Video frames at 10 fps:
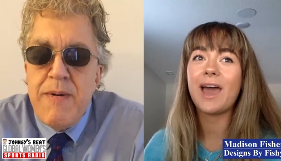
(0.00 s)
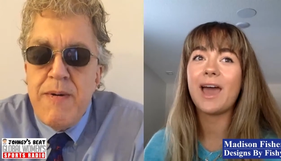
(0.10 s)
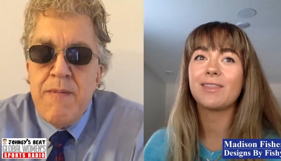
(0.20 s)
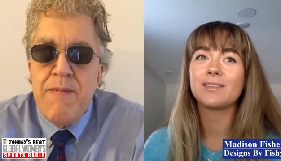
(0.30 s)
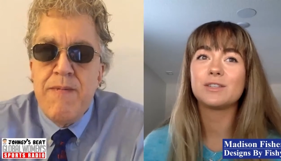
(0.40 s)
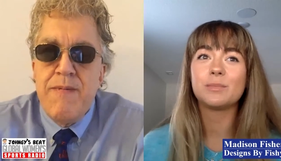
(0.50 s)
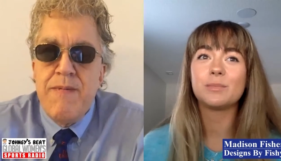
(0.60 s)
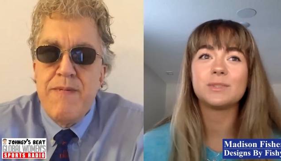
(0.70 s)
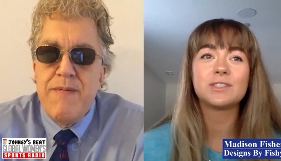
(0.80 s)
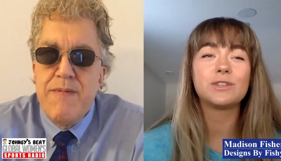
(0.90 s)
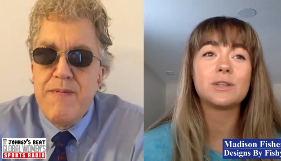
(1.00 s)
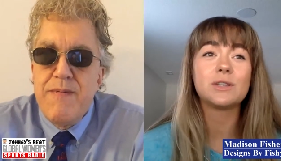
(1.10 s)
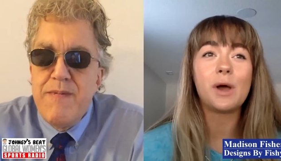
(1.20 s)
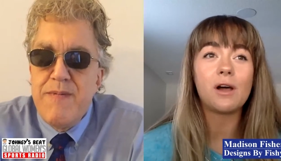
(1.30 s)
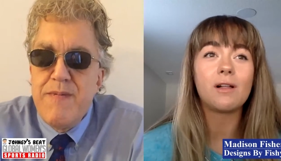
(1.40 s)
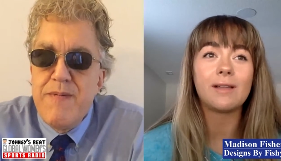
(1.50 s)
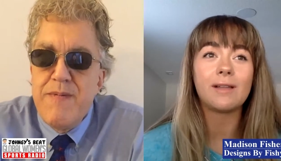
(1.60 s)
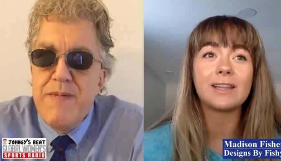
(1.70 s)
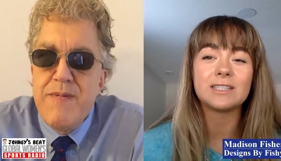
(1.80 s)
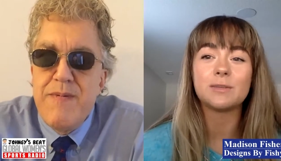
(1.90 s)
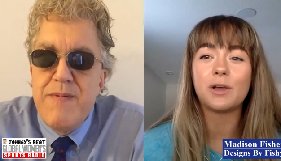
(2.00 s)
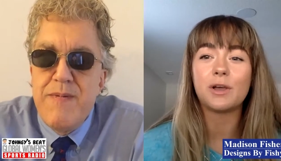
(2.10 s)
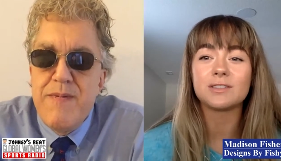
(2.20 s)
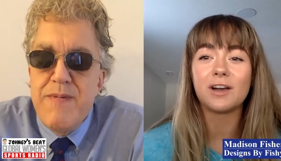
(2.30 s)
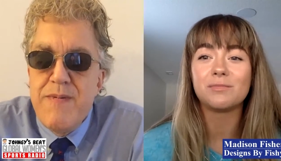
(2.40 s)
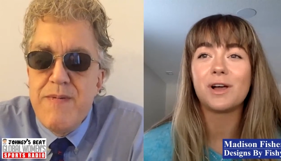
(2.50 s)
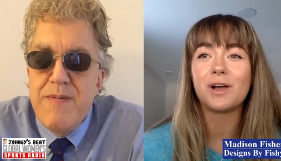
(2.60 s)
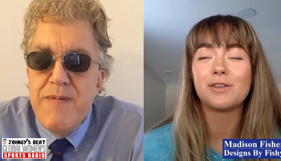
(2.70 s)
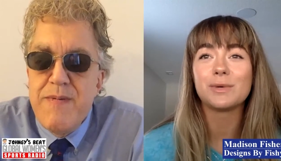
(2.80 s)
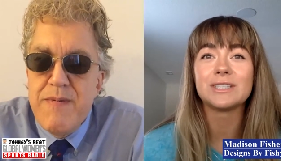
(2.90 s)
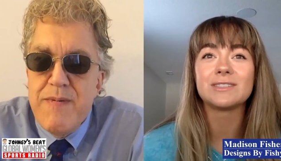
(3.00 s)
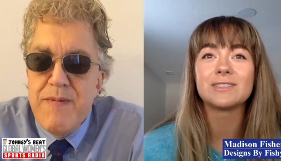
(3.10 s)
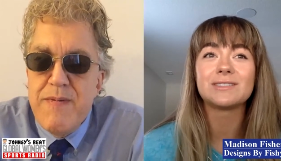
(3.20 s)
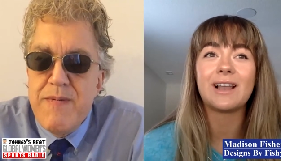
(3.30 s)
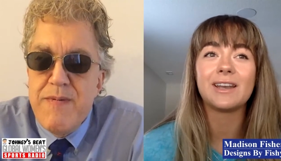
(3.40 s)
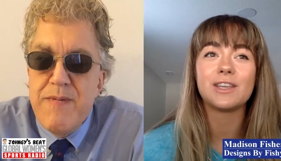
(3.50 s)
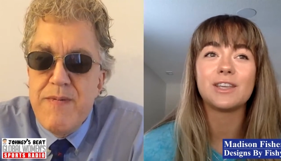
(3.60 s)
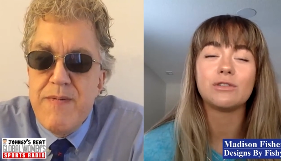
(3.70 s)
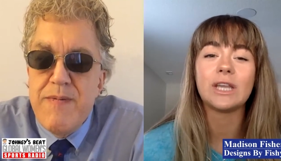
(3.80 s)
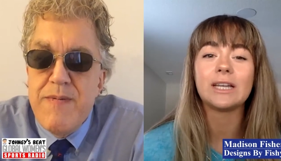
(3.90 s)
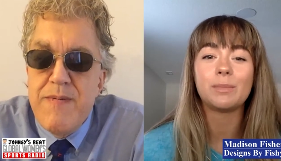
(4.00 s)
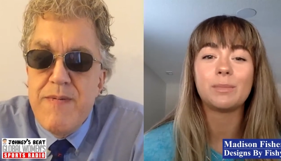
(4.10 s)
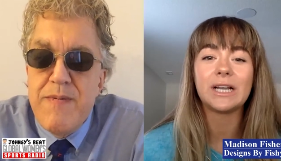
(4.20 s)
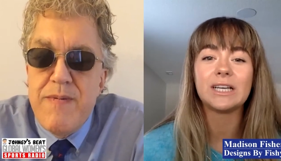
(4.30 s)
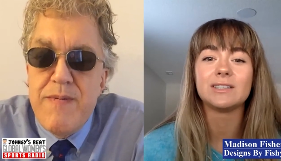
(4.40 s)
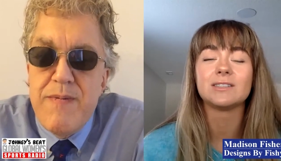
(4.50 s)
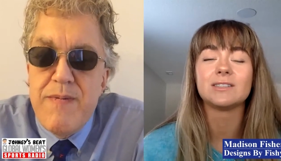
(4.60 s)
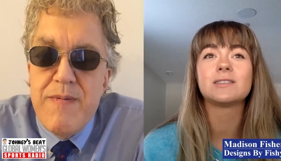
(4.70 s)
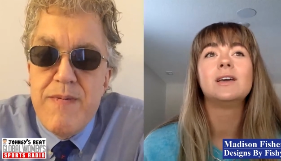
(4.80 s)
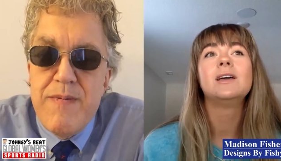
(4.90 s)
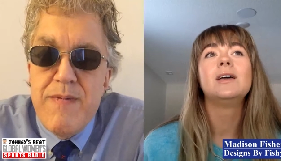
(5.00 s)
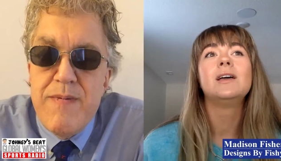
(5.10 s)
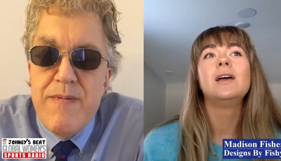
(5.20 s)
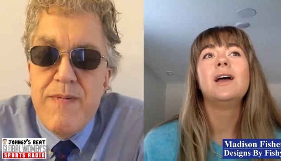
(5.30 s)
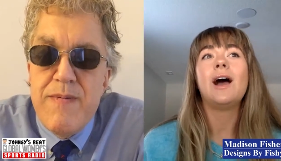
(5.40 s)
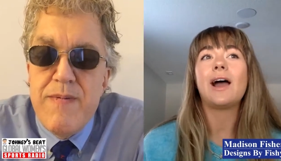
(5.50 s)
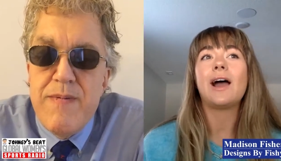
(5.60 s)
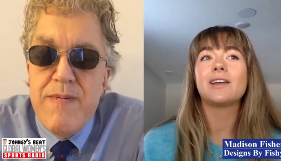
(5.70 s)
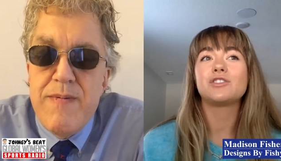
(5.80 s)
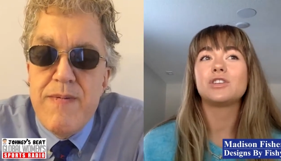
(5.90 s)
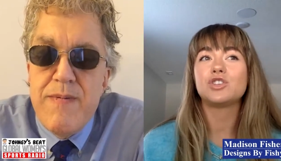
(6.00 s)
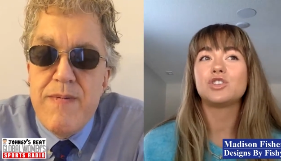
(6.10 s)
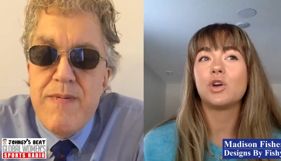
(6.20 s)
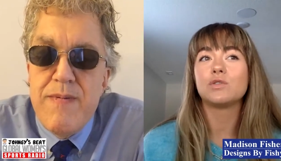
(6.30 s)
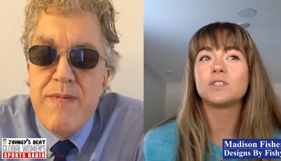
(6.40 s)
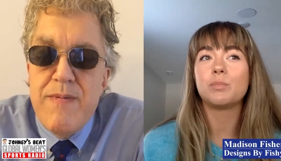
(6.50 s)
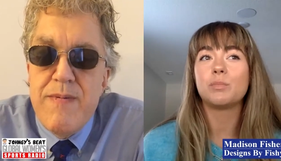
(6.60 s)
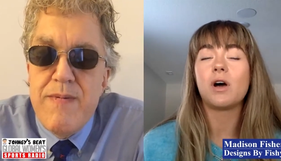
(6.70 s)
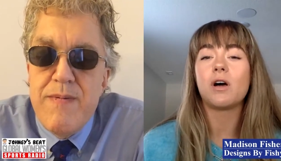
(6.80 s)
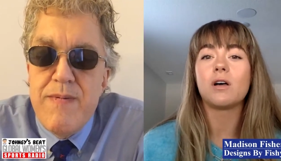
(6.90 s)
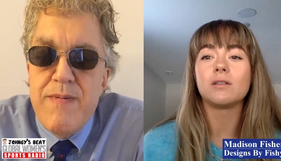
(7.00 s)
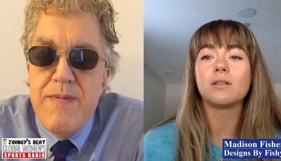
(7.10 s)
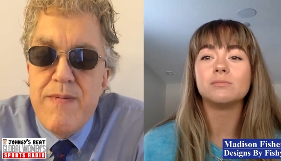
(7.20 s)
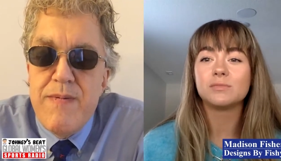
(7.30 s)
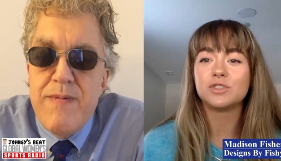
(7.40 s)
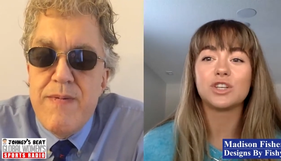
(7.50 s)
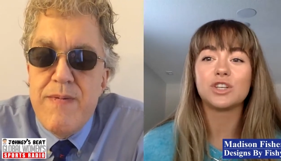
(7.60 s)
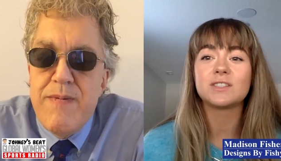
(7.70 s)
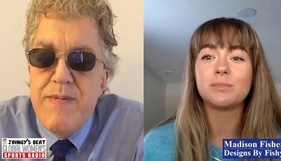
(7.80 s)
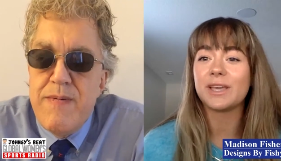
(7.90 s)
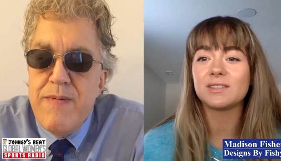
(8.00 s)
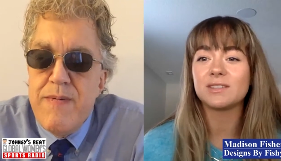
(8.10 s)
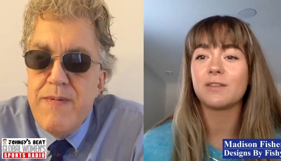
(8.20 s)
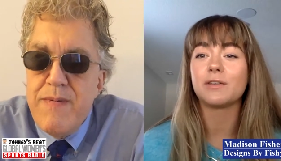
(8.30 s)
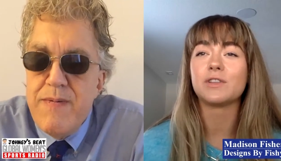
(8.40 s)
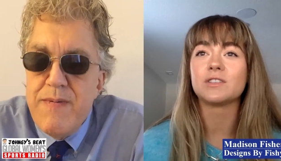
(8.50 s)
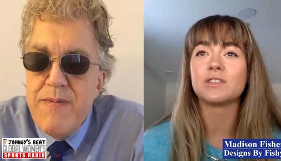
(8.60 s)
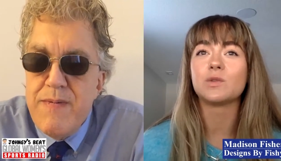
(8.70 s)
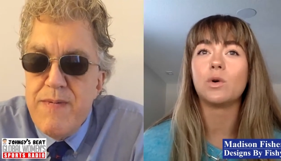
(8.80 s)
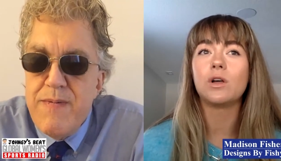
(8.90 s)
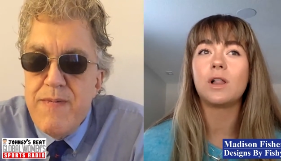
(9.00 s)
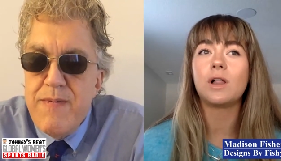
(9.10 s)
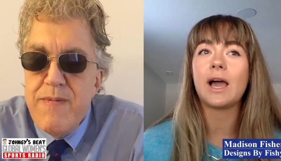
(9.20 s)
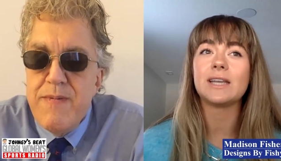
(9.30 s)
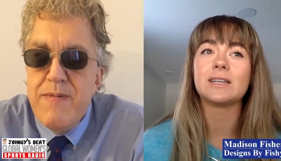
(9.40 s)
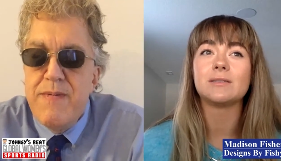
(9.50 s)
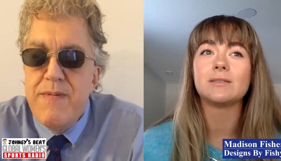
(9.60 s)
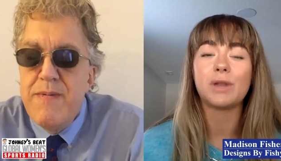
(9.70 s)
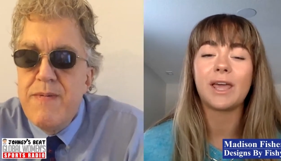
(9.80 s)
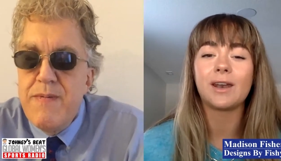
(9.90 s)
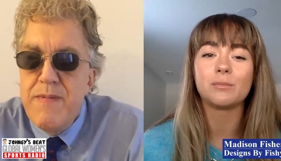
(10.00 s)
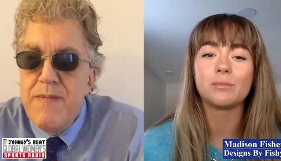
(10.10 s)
Speaker 1: path to DePaul, at least DePaul softball, was kind of unique because I actually chose DePaul just based off of the school. I didn't plan